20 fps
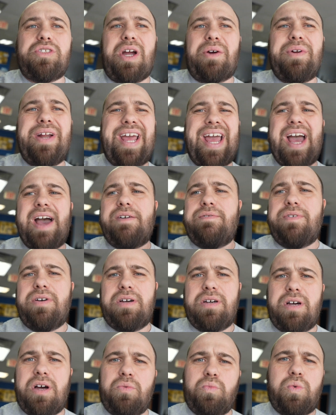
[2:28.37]
I already have
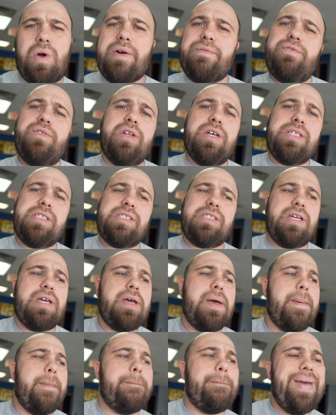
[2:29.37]
a rough list
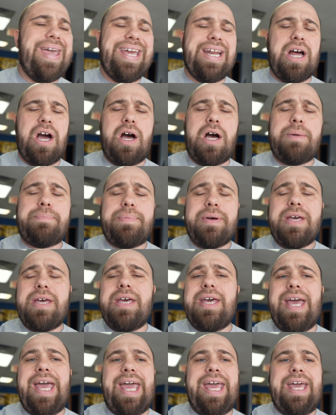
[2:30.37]
made up,
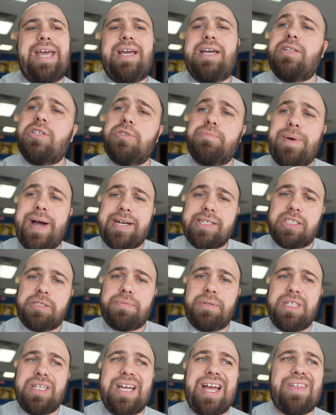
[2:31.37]
and get those boxes
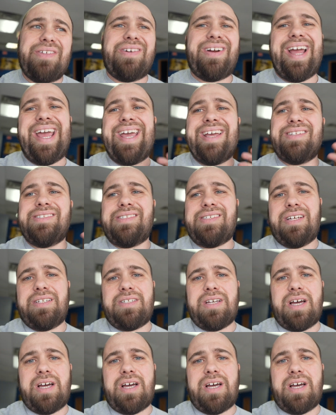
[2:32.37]
put together and sent